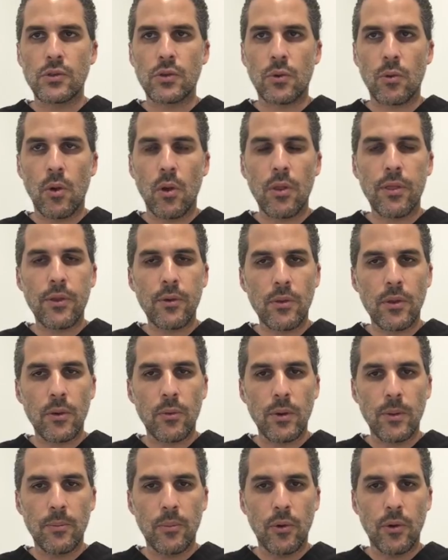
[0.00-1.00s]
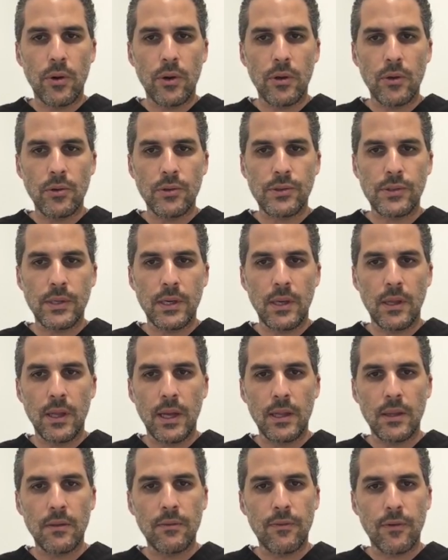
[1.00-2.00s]
scroll through the report, you'll see
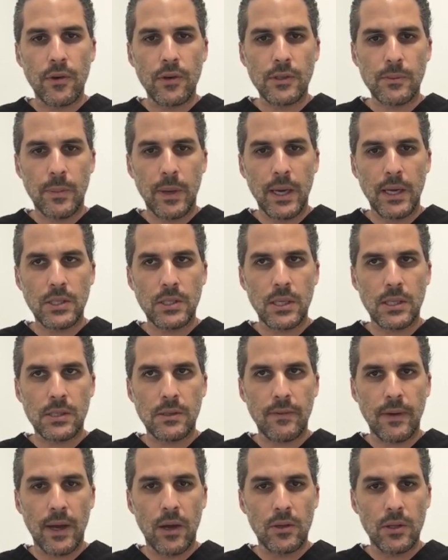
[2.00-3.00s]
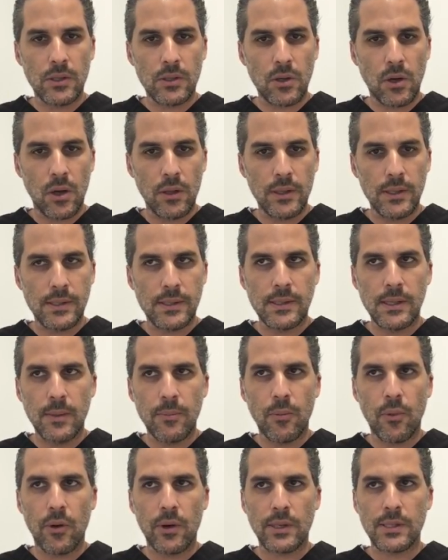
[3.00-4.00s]
that the first page that's found is called the
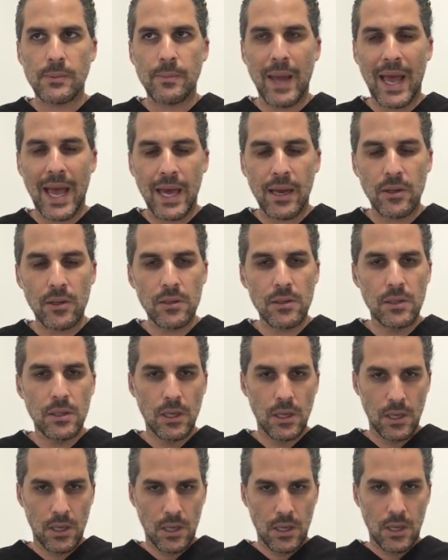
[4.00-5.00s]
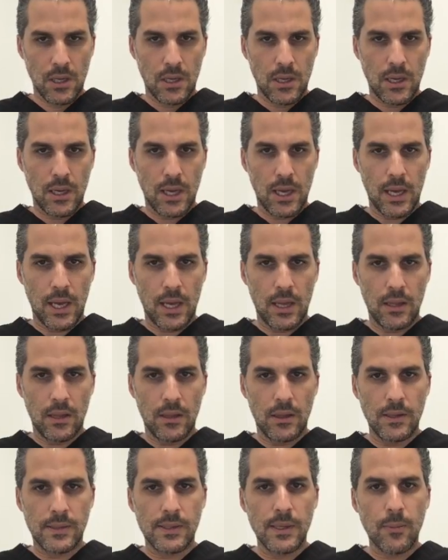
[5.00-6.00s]
DNWORX panel. And
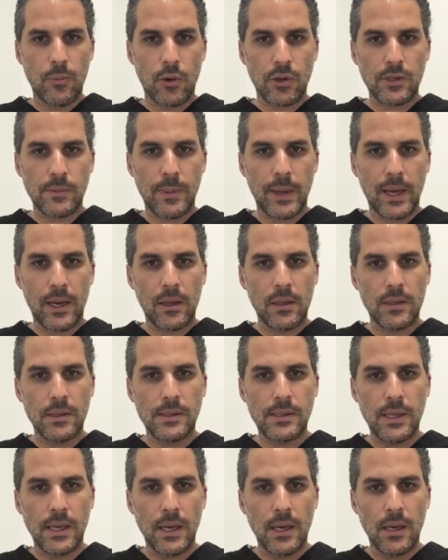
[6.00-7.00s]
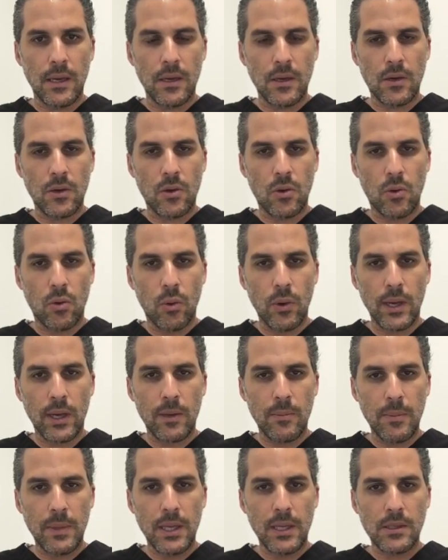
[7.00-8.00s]
the DNWORX panel is a
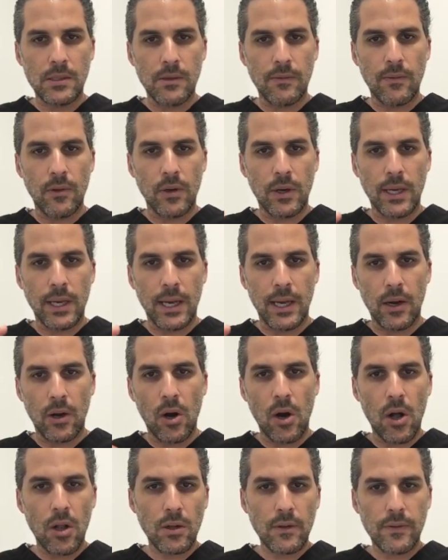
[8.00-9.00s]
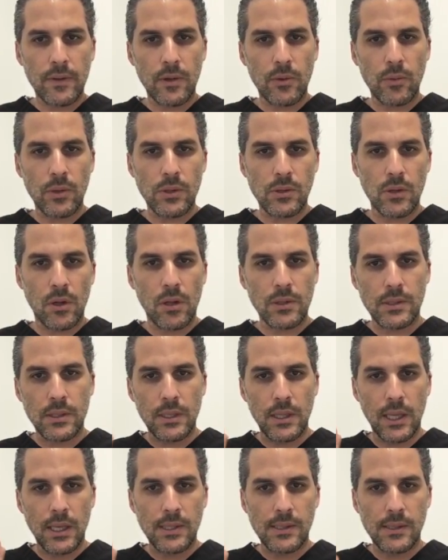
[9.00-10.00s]
quick means of looking at all of the results
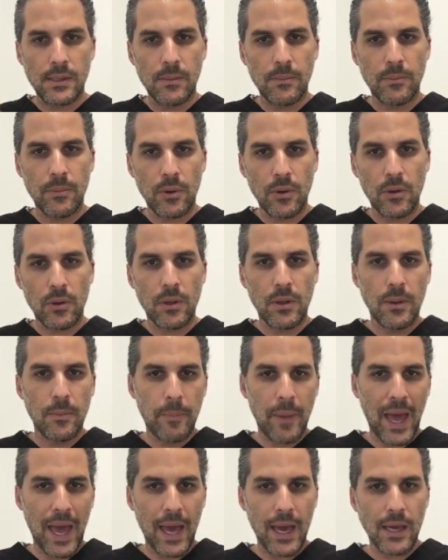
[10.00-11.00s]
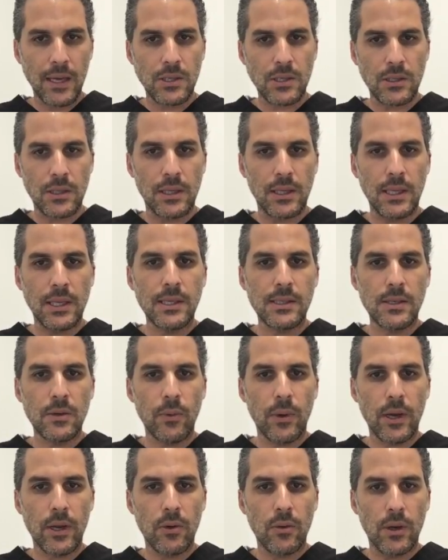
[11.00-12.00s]
in a simple page and an easy
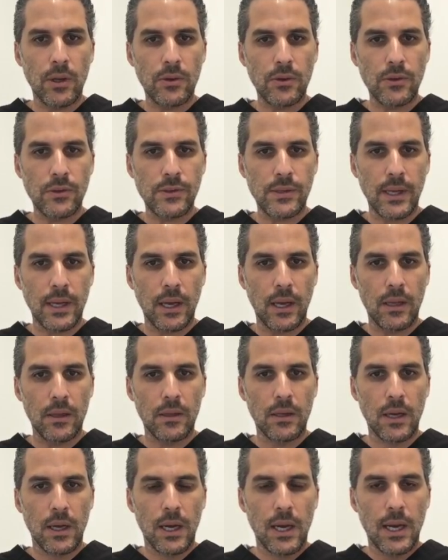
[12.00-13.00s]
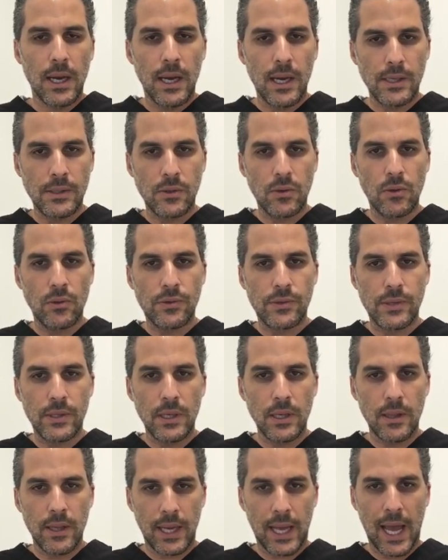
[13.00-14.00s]
way to understand. As you'll
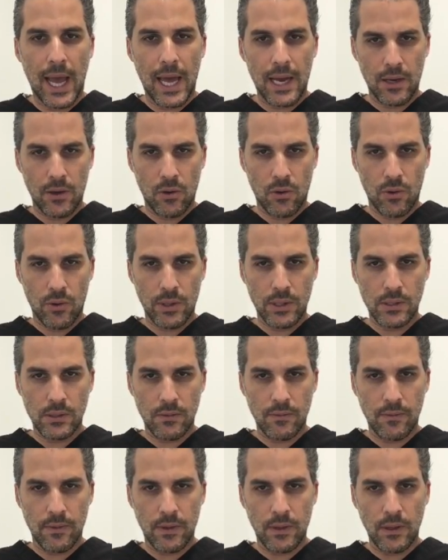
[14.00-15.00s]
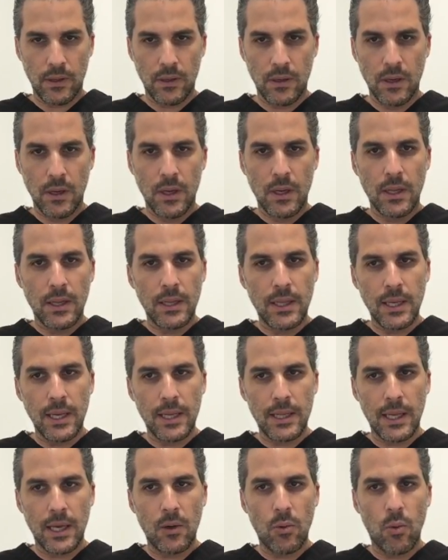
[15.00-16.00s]
see, the categories of the
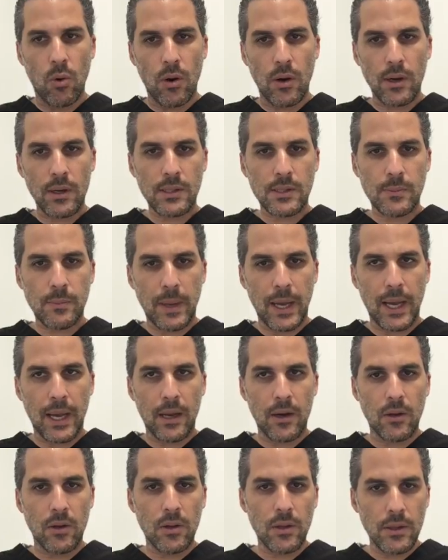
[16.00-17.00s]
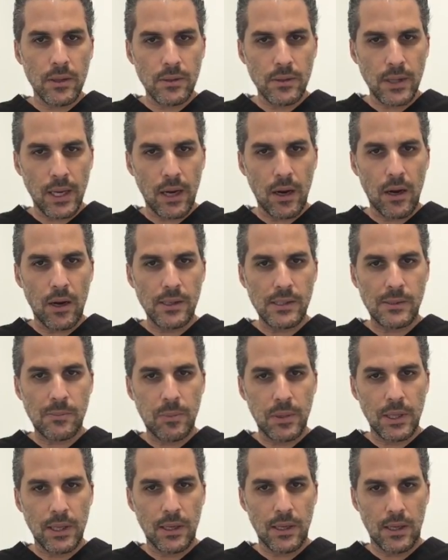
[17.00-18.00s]
DNAWORX panel are
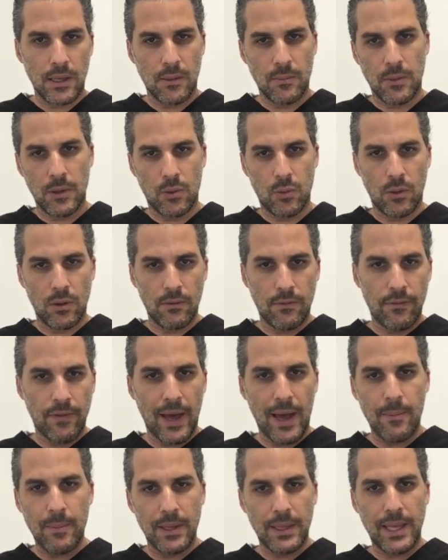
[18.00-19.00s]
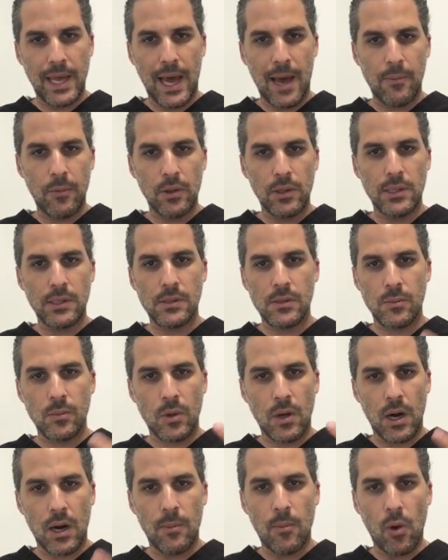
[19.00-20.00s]
split in between fat metabolism,
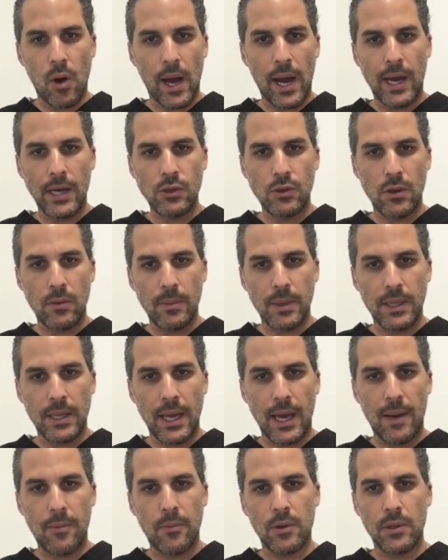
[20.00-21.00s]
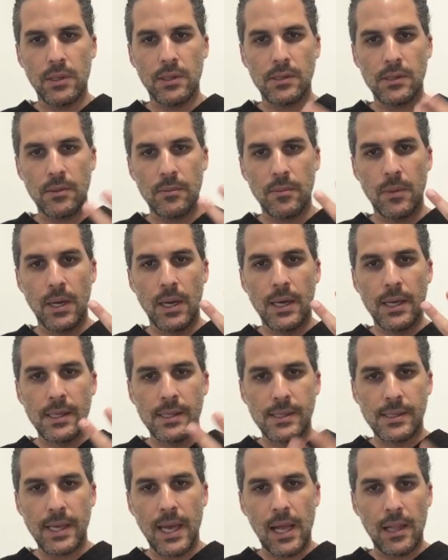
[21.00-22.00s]
carbohydrate metabolism,
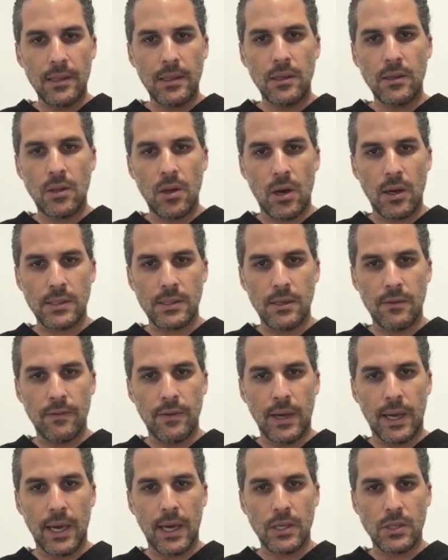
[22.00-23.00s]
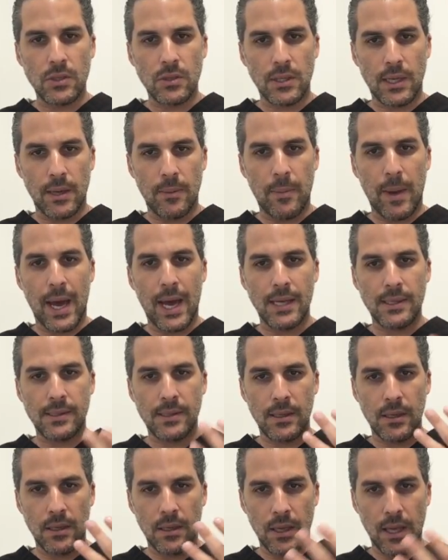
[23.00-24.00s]
cell detoxification
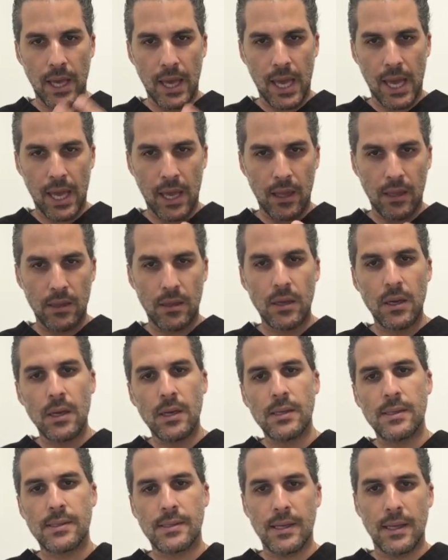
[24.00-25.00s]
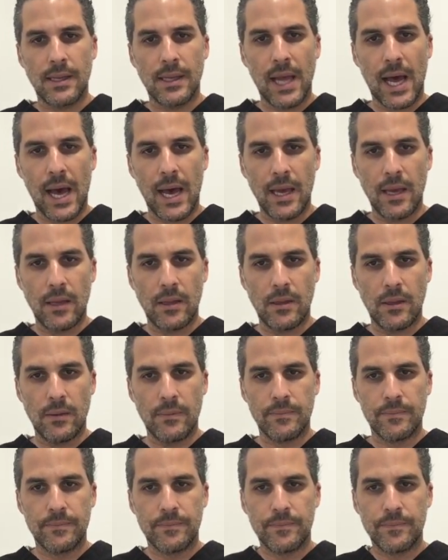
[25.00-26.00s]
capacity, and satiety.